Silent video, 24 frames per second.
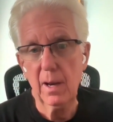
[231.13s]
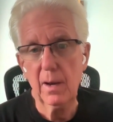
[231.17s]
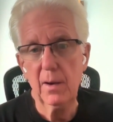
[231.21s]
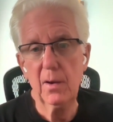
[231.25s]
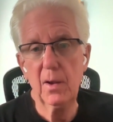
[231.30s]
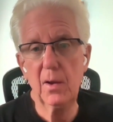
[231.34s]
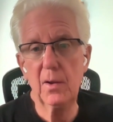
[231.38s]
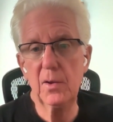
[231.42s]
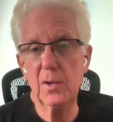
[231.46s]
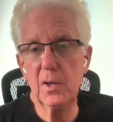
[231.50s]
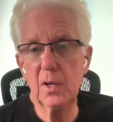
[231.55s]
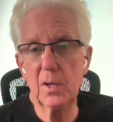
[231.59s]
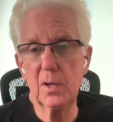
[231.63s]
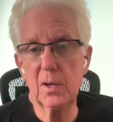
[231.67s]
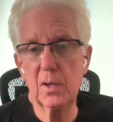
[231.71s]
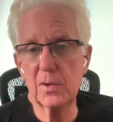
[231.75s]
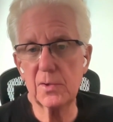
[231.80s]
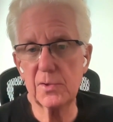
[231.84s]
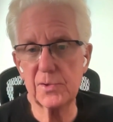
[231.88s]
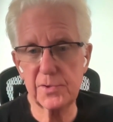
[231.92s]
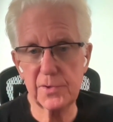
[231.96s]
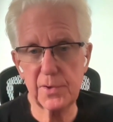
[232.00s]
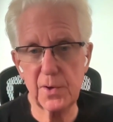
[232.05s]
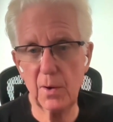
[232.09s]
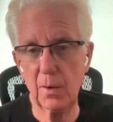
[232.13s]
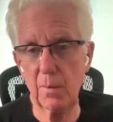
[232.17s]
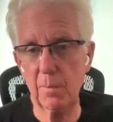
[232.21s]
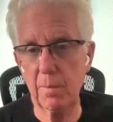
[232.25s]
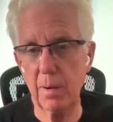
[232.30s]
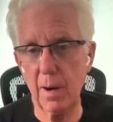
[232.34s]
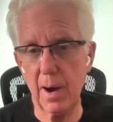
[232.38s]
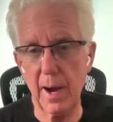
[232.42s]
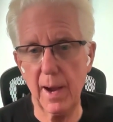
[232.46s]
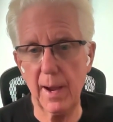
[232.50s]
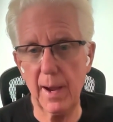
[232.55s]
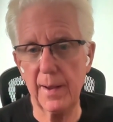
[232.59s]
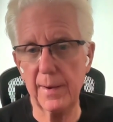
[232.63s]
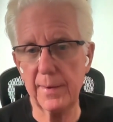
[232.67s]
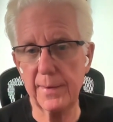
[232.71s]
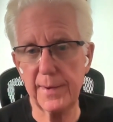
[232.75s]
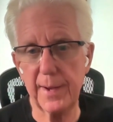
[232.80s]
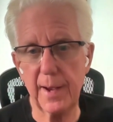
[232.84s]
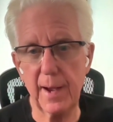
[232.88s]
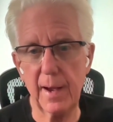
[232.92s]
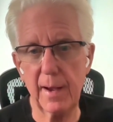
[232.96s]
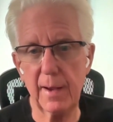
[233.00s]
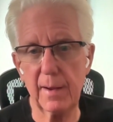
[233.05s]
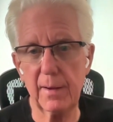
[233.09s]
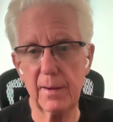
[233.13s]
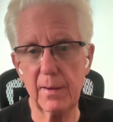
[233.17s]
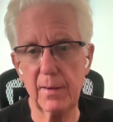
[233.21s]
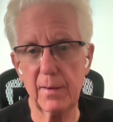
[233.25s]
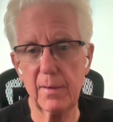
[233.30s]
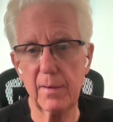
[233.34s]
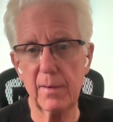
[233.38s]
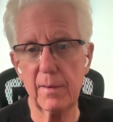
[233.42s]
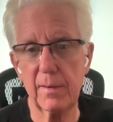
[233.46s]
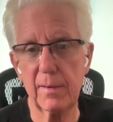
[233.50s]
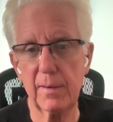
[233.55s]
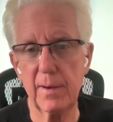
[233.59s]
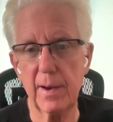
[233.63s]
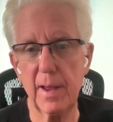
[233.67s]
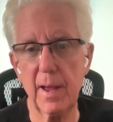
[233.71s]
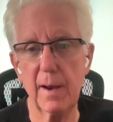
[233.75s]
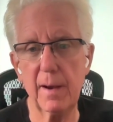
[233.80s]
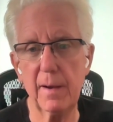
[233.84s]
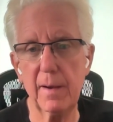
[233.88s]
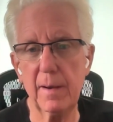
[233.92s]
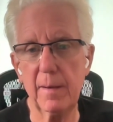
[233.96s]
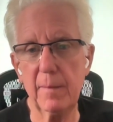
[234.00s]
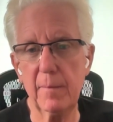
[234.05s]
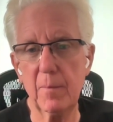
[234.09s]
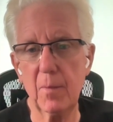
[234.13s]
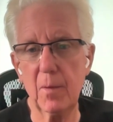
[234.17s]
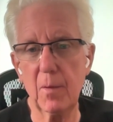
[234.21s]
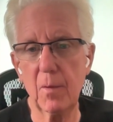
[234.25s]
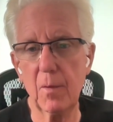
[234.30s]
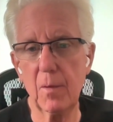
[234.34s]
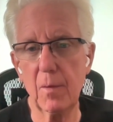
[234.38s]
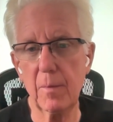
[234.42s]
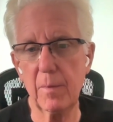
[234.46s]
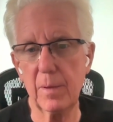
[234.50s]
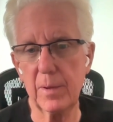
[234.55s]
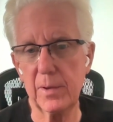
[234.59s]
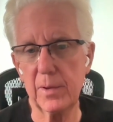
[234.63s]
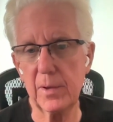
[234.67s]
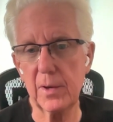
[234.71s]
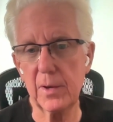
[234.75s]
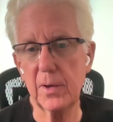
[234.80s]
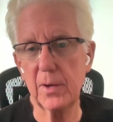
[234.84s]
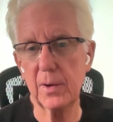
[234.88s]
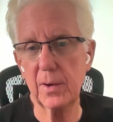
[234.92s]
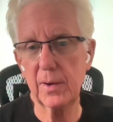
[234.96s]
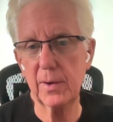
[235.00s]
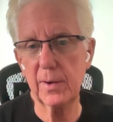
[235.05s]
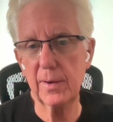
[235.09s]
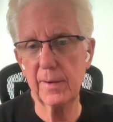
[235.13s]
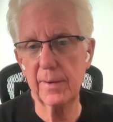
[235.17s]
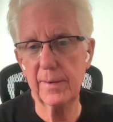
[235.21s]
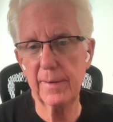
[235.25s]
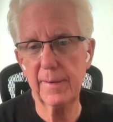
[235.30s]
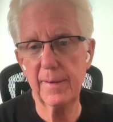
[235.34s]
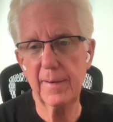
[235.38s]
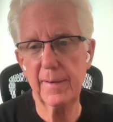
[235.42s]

Now you can just go buy a tiger, not anymore, but you could.